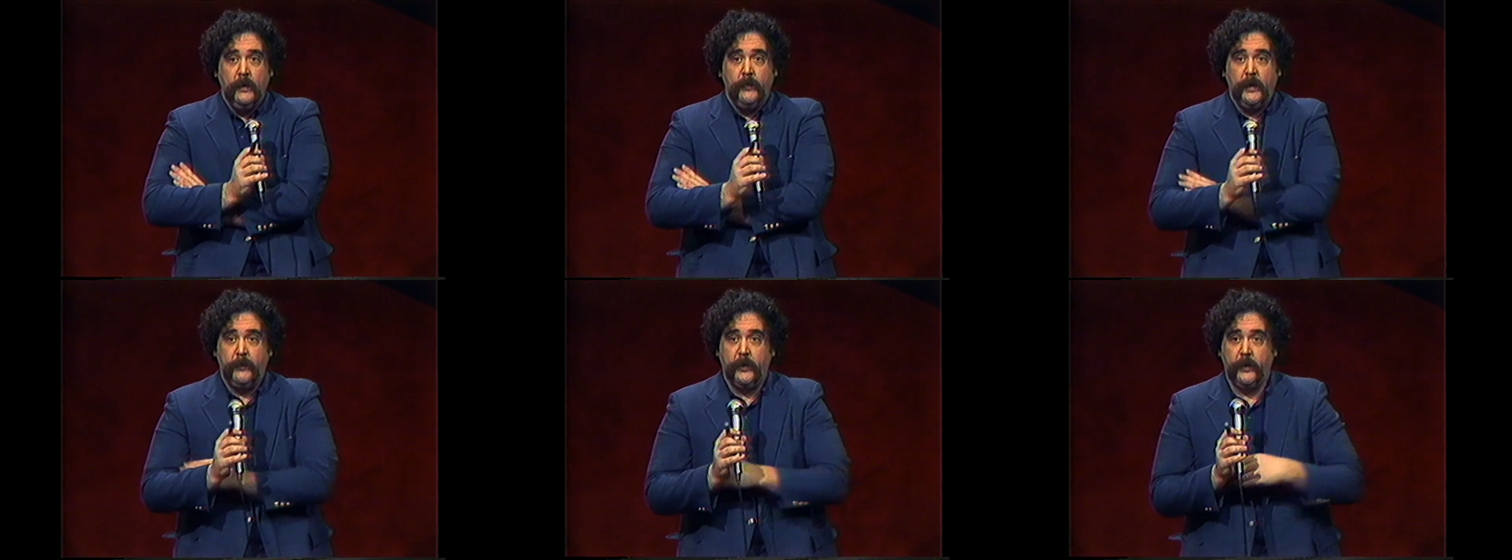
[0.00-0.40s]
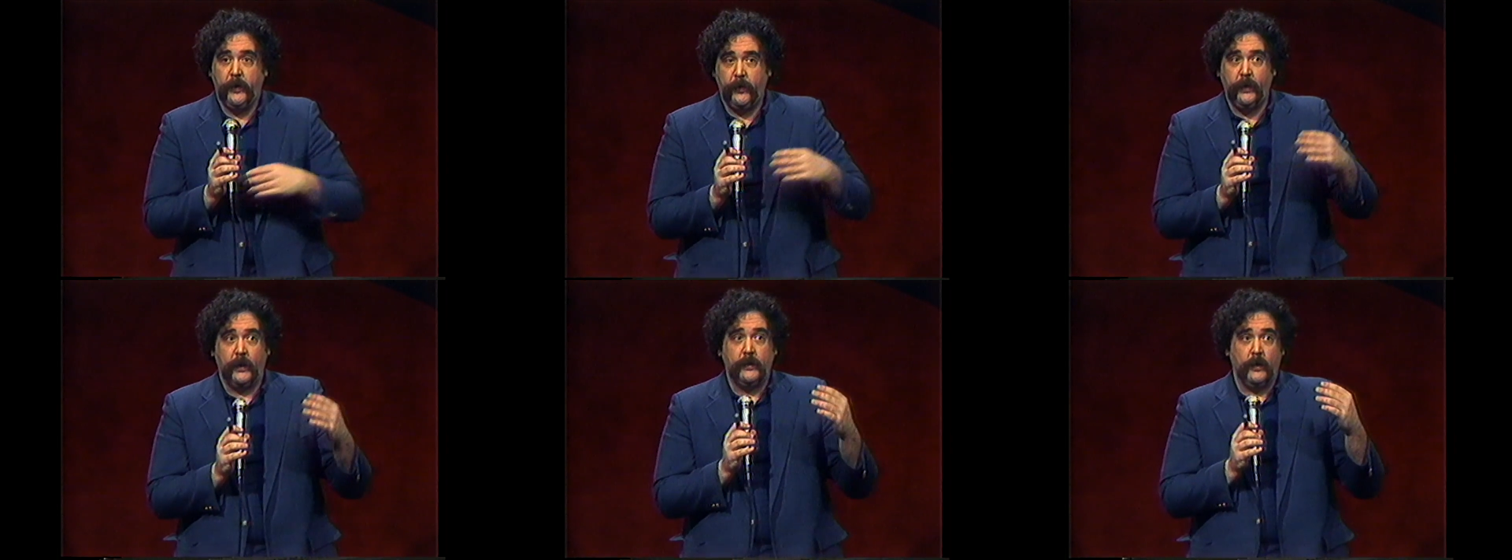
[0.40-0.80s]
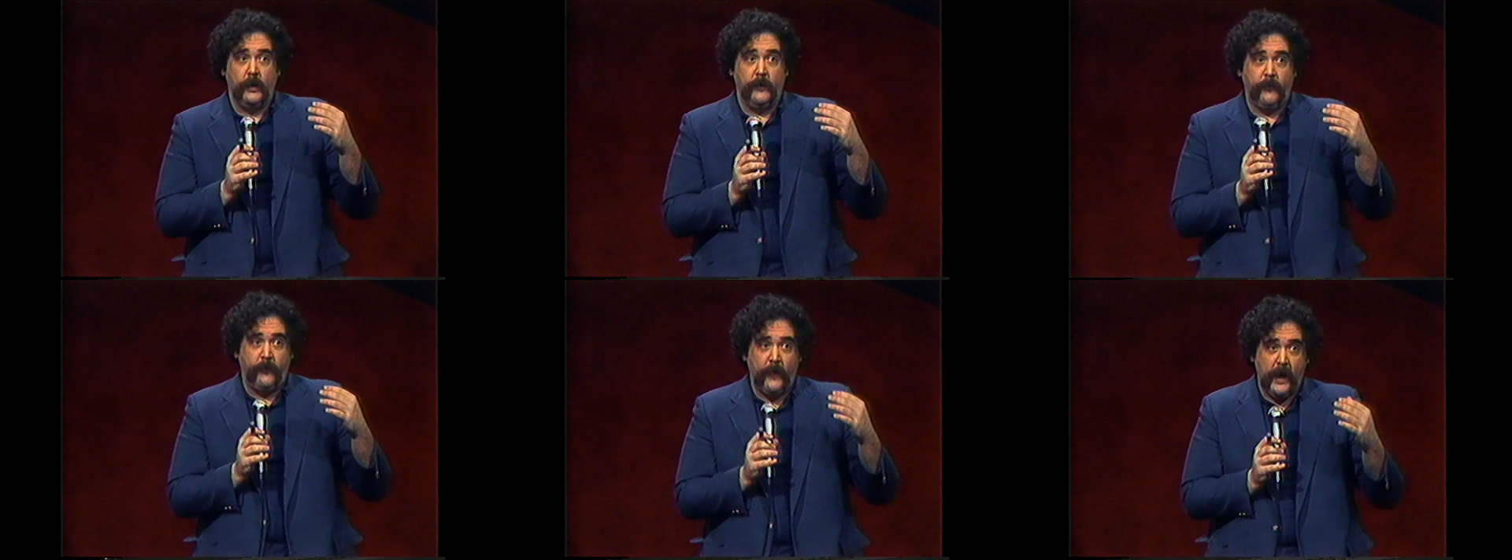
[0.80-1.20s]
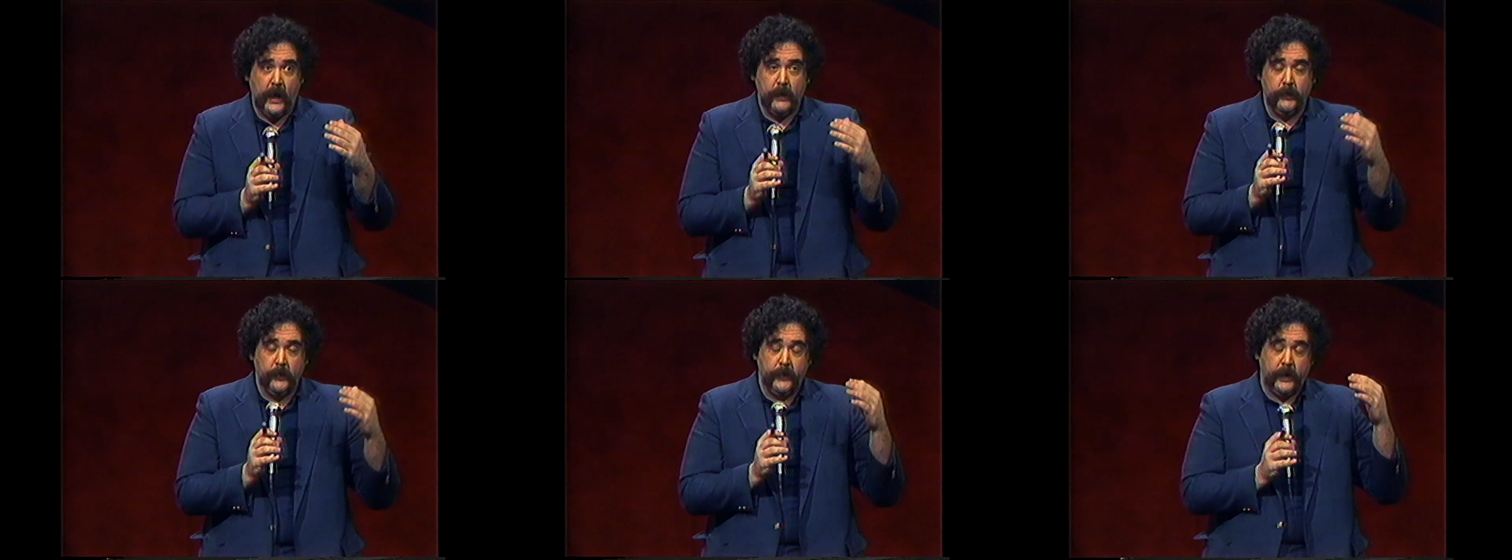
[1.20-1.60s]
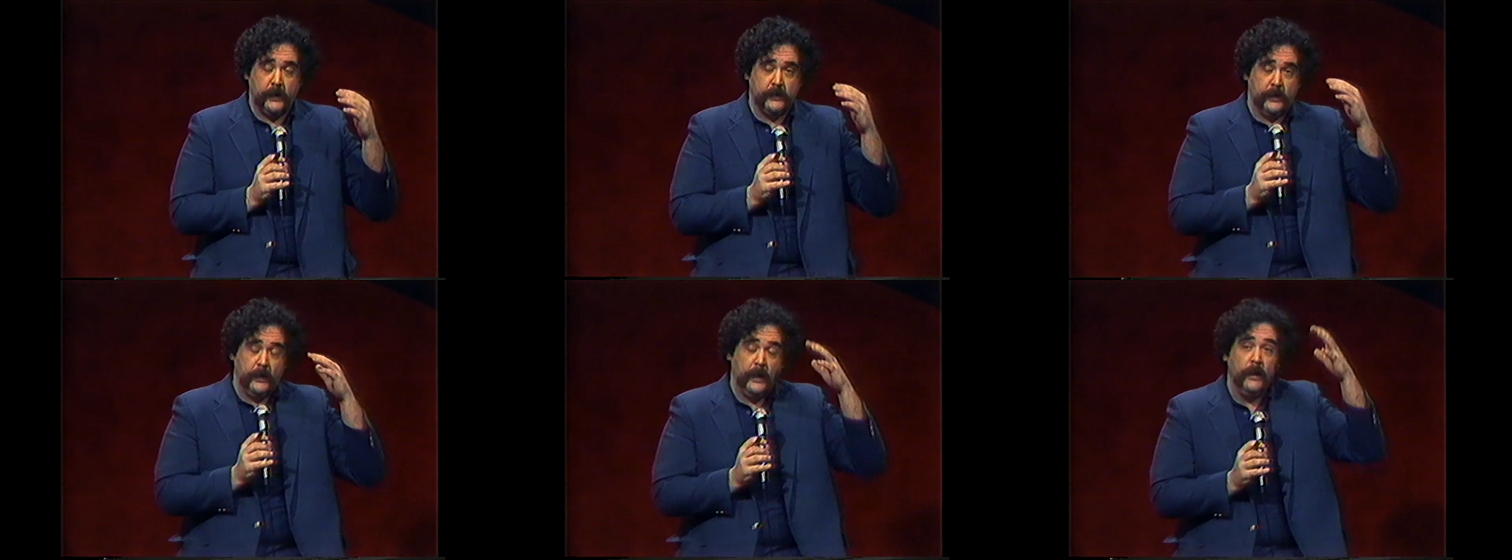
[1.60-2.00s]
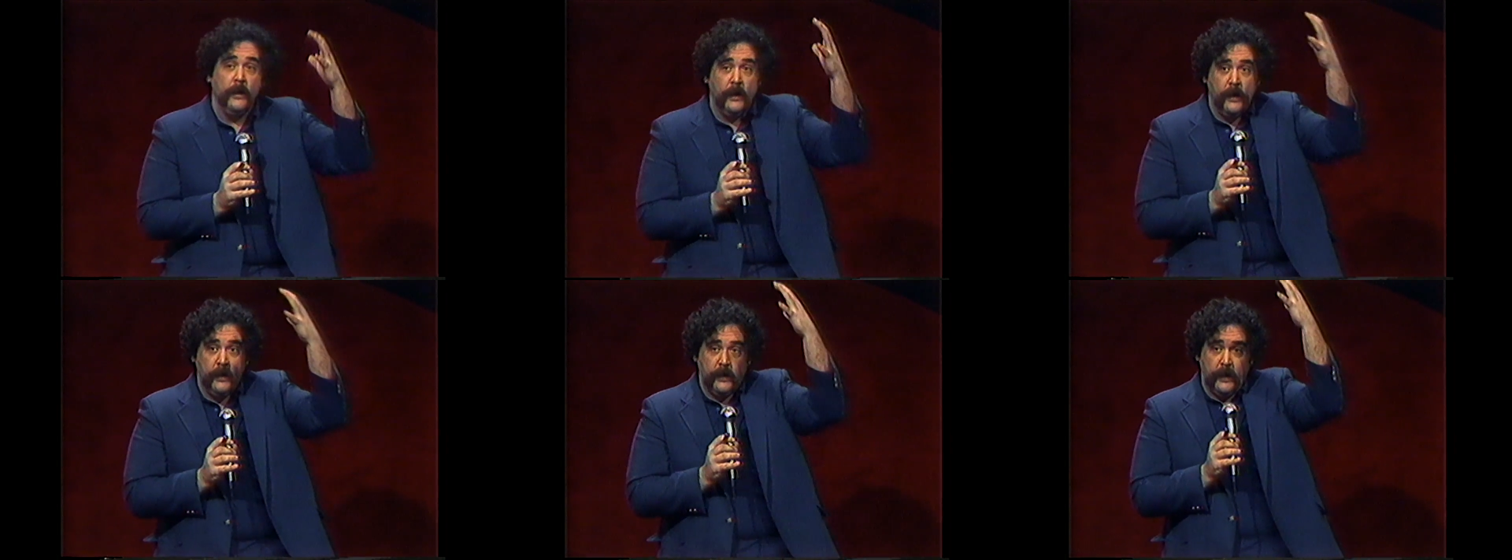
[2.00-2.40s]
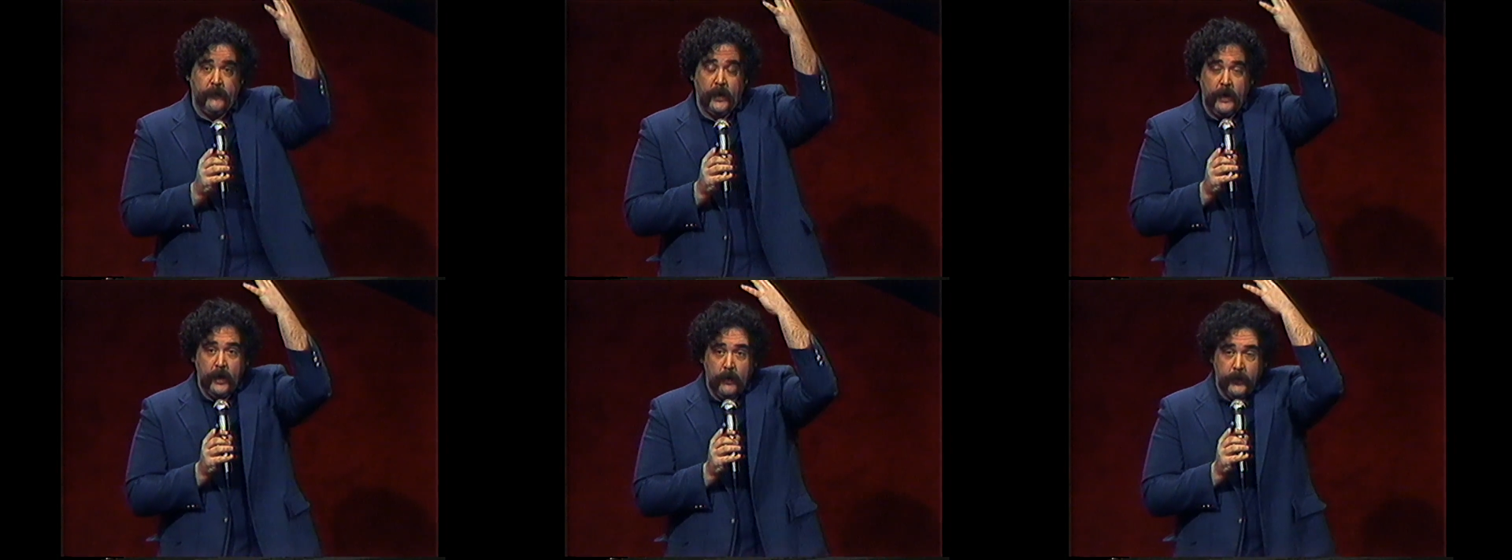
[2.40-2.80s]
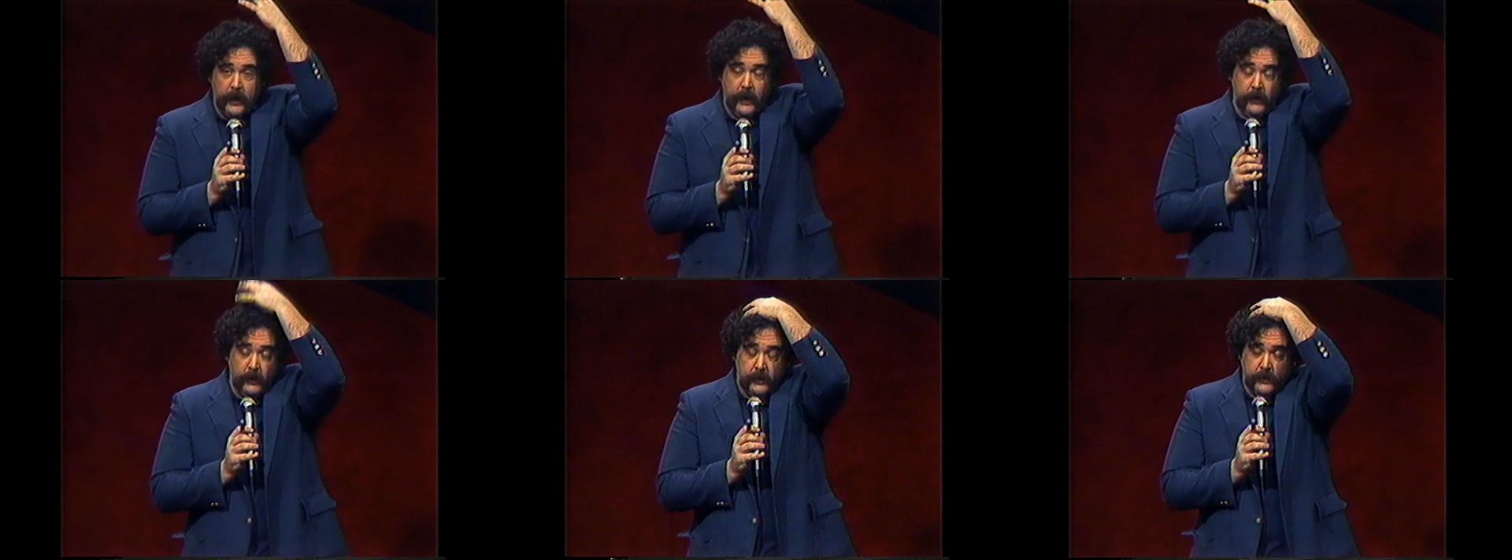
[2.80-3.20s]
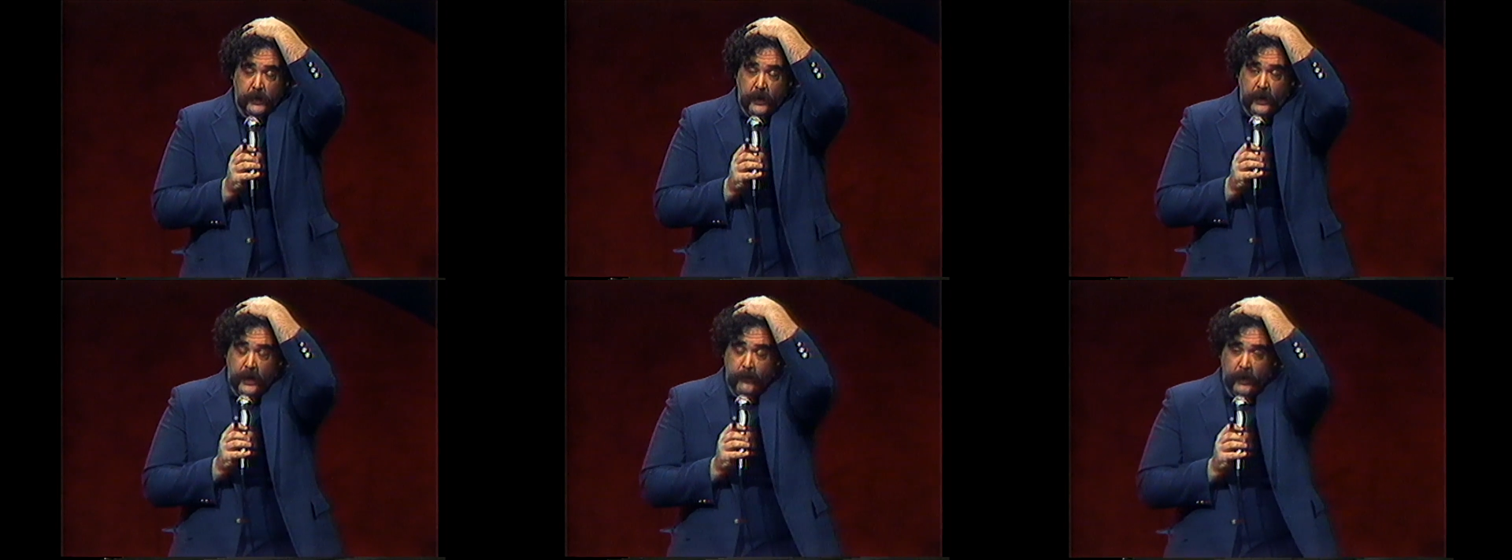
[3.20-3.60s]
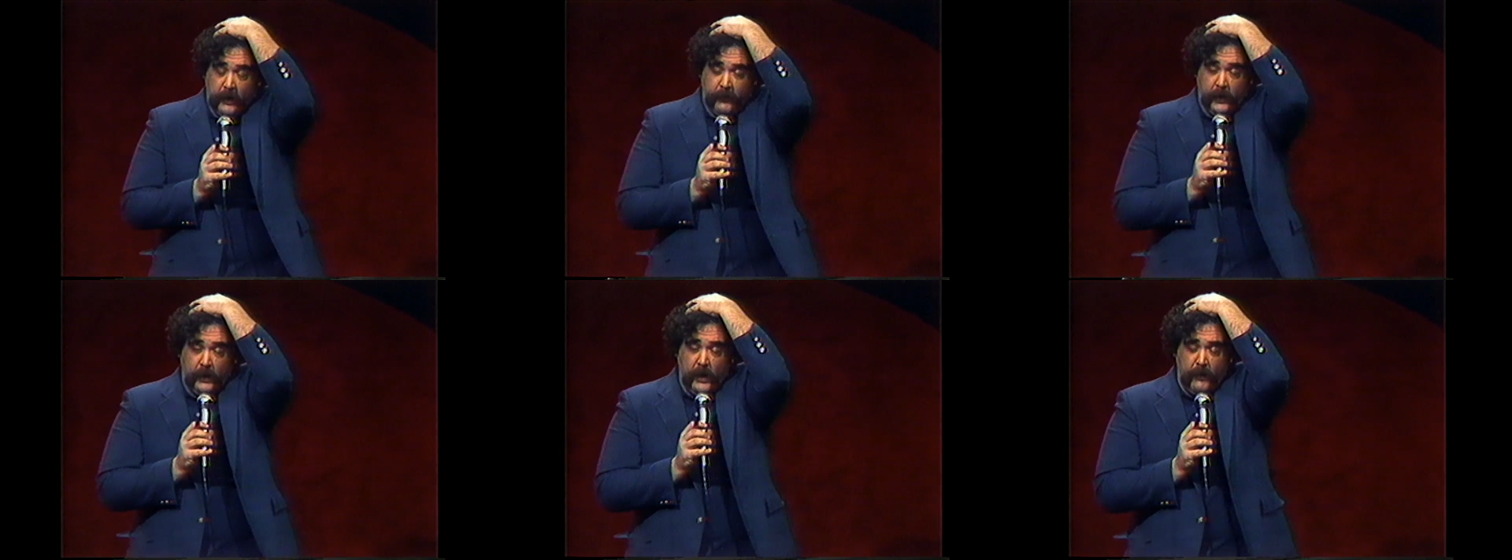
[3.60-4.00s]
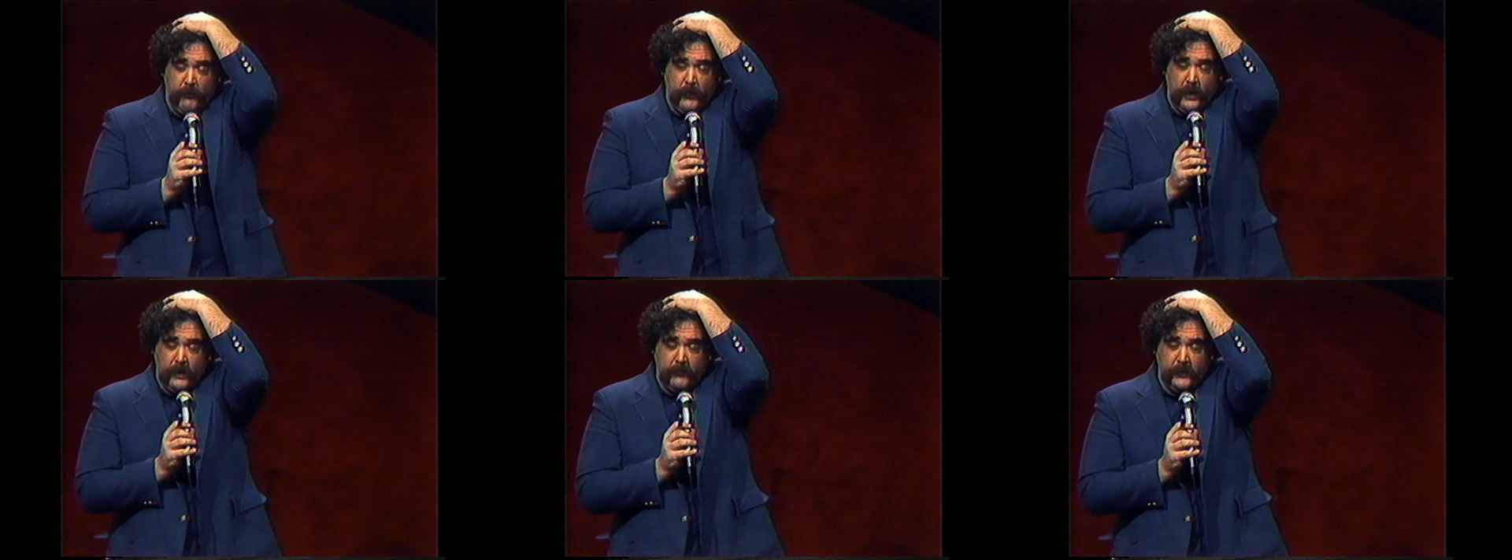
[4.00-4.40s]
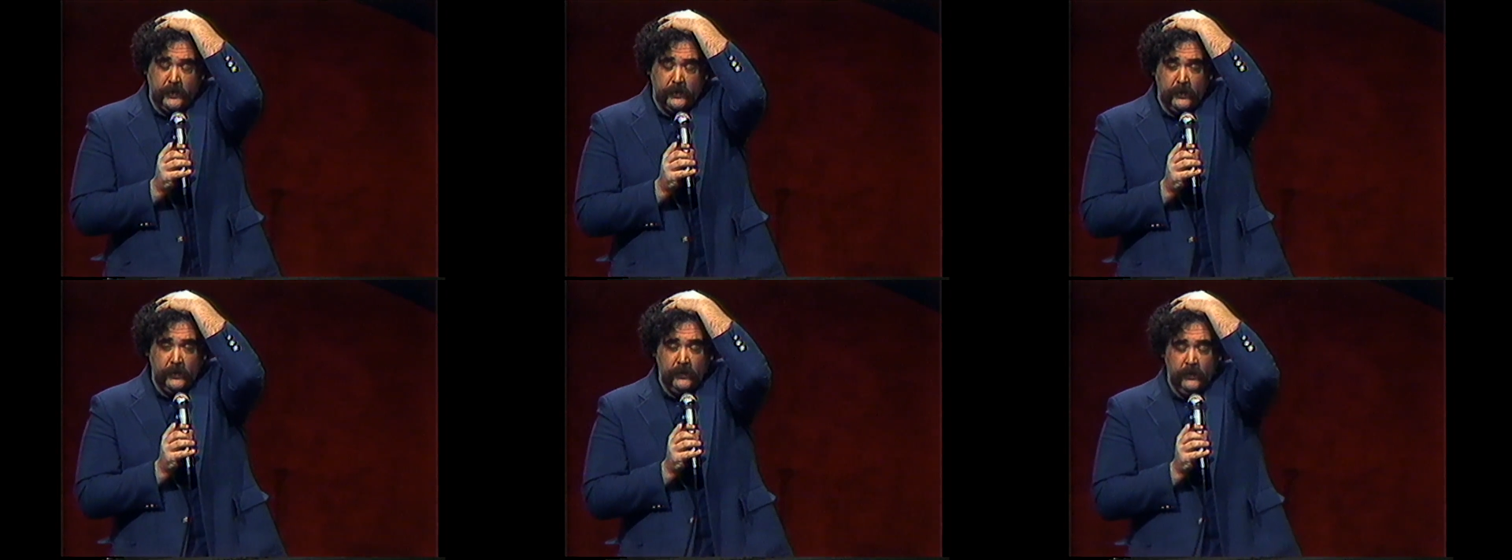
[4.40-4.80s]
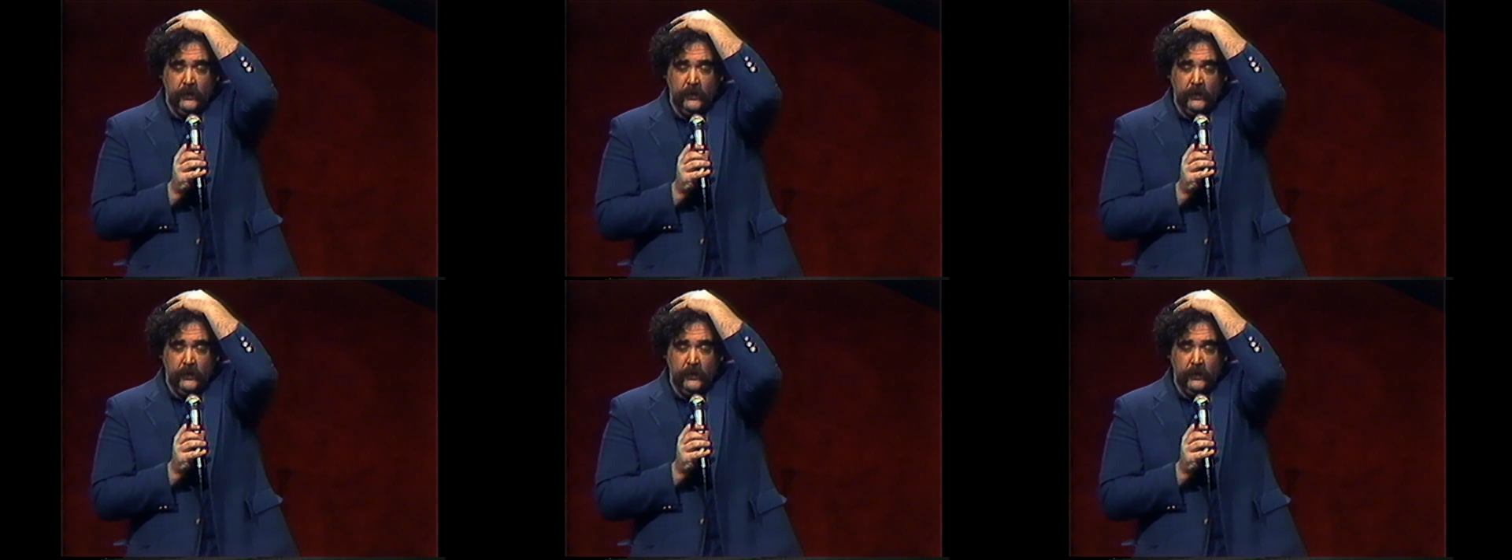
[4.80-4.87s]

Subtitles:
People that think they're infallible because they have a helmet on that looks like it came out of a gumball machine.